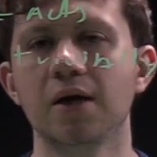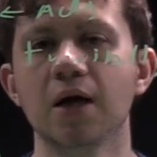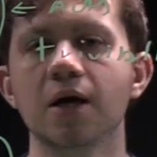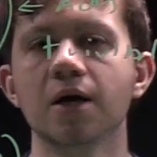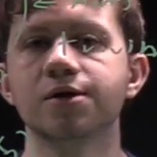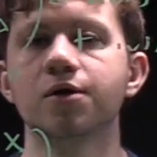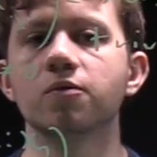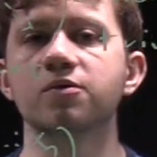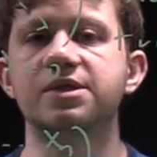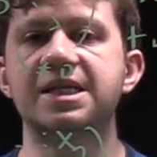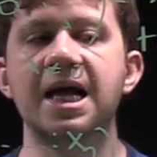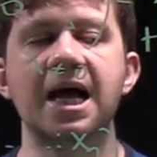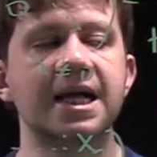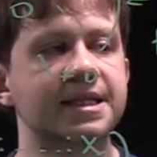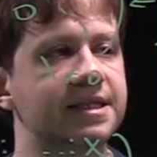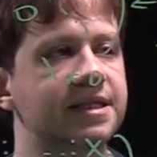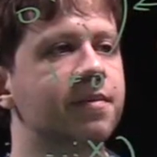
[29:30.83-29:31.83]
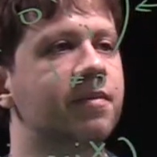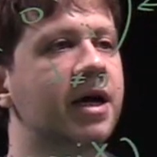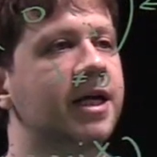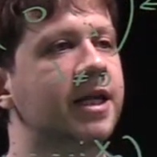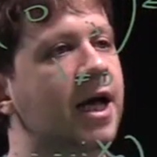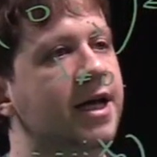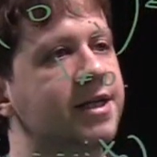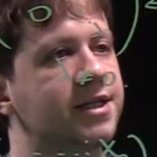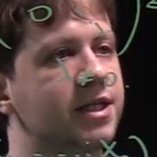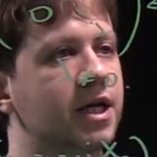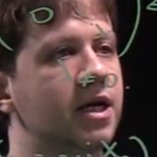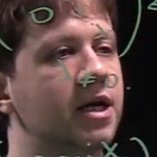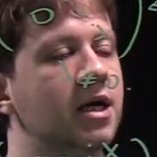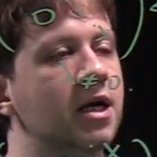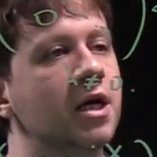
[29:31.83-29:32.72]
So that's the main idea.